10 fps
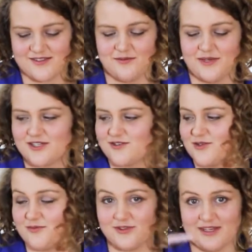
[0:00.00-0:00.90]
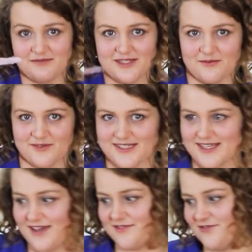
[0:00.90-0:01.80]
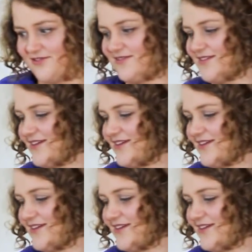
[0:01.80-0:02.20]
So make sure you put them somewhere safe.